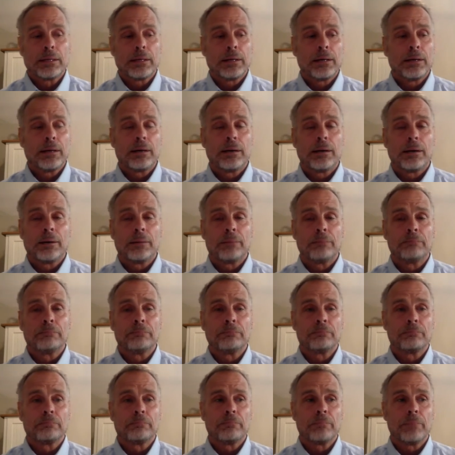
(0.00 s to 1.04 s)
Um,
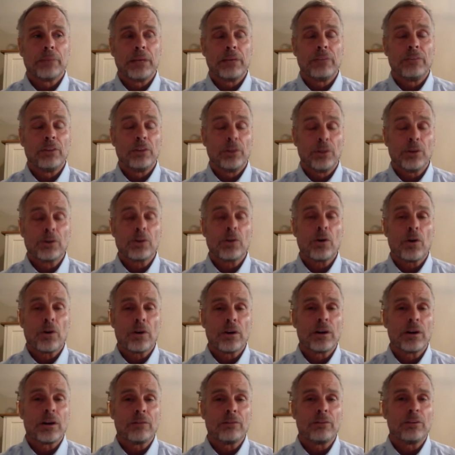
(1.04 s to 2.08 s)
if you look hard
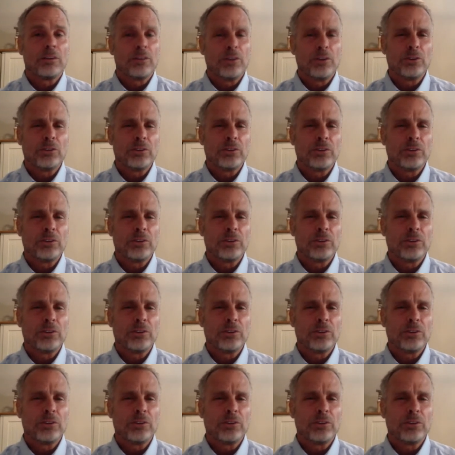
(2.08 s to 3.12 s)
enough, you'll usually
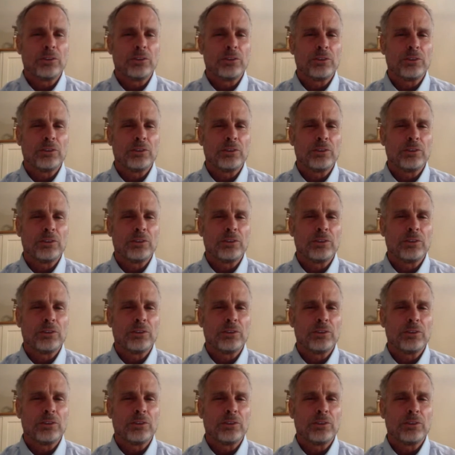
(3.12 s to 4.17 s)
find some difference,
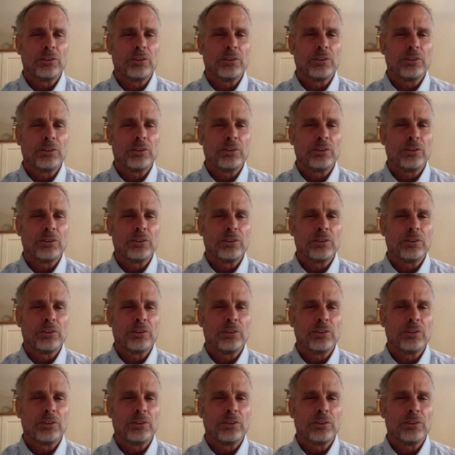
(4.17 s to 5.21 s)
and there's usually a
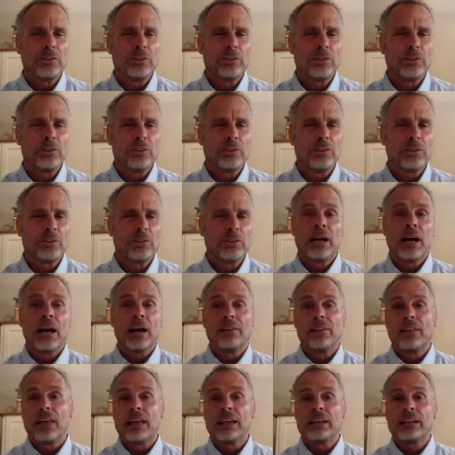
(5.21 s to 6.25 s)
reason
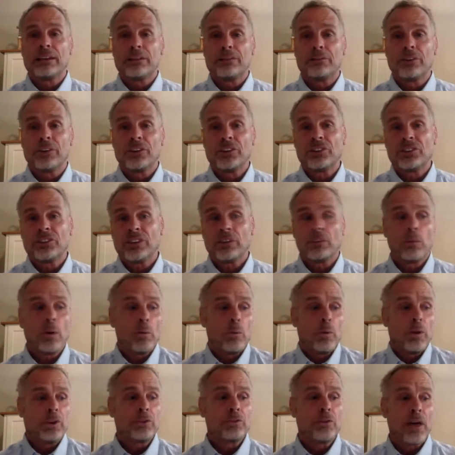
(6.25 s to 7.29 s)
behind that difference. And
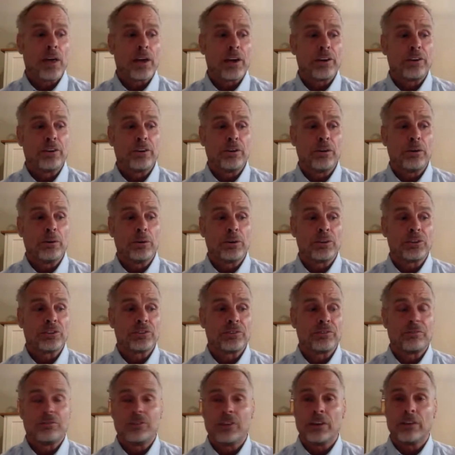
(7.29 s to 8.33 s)
what we try to do
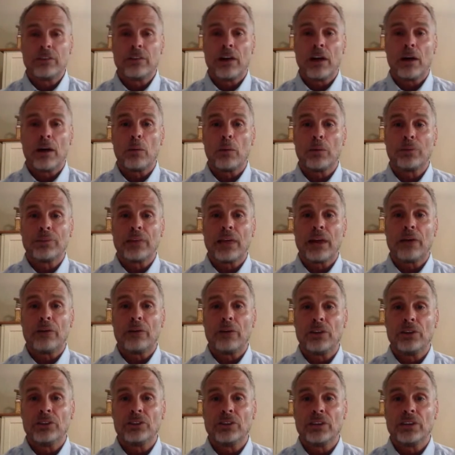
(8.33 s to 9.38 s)
is figure out what that
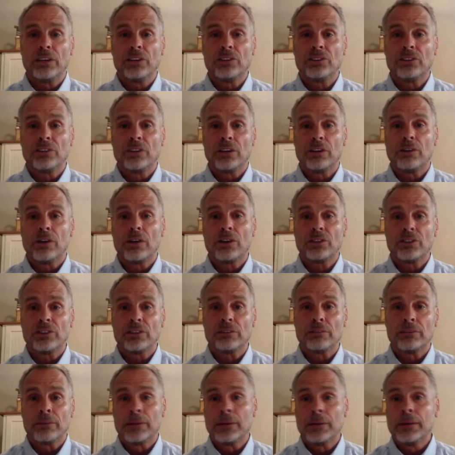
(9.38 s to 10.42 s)
reason is and address it
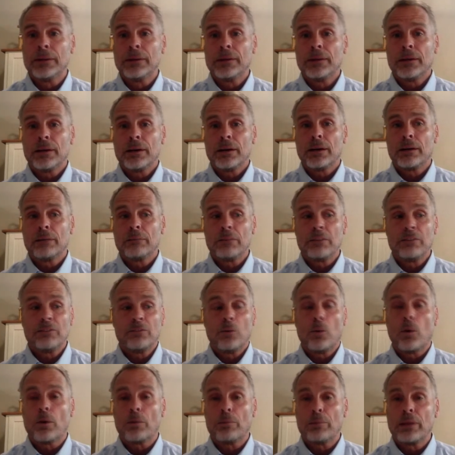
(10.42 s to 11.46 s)
um,
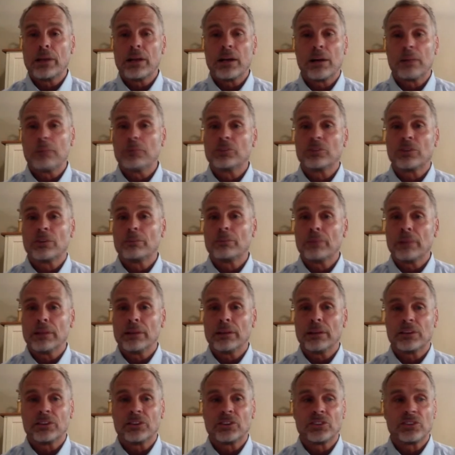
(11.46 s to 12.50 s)
before it becomes
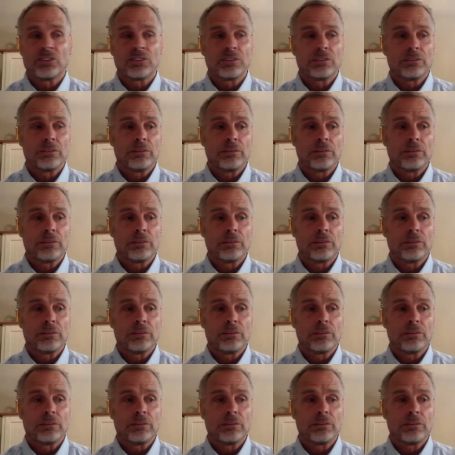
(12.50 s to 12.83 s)
something that's,